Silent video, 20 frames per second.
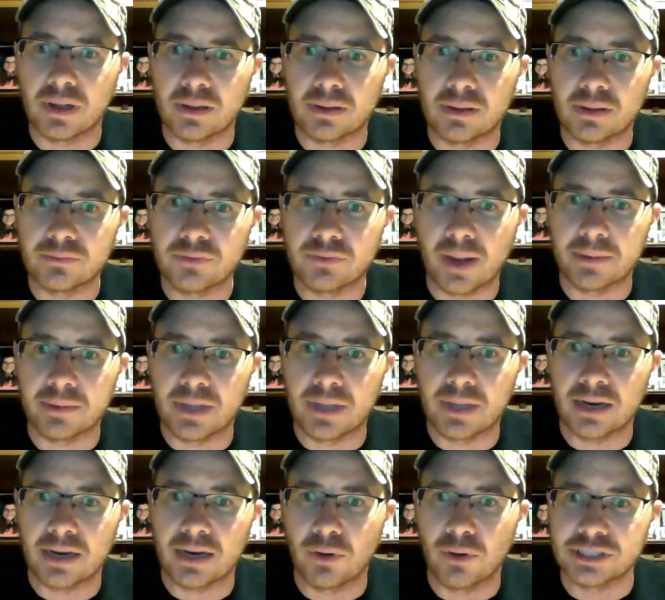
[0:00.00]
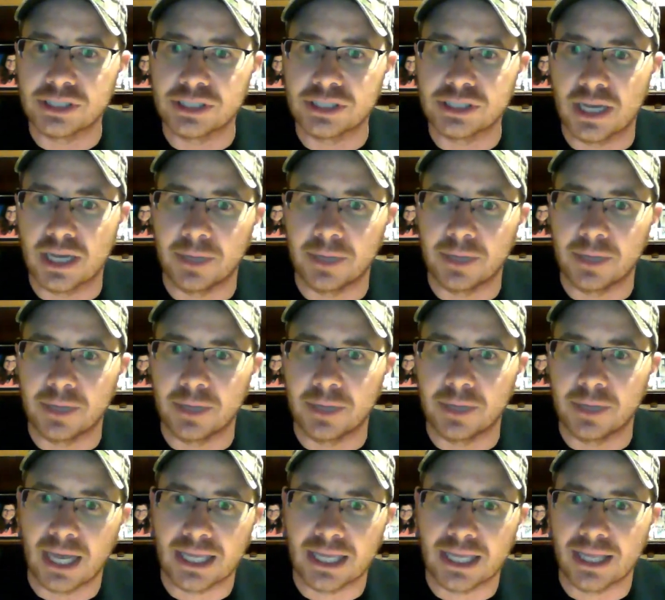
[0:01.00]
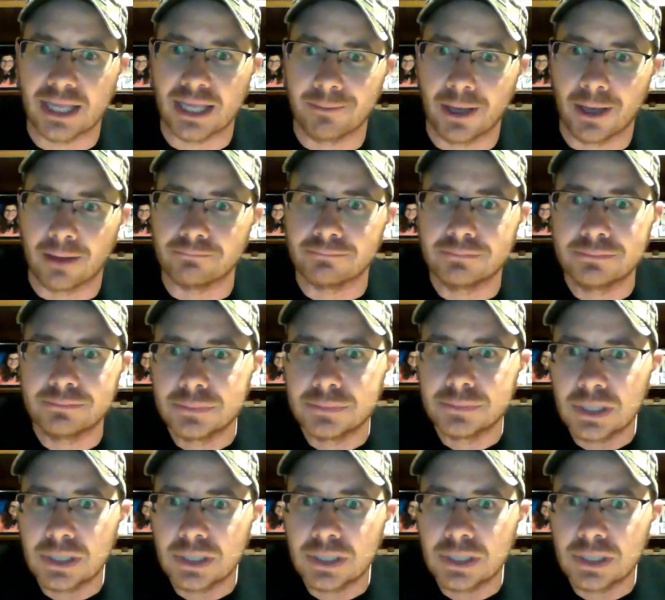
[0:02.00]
dropping a lot of questions on me. I can't keep up.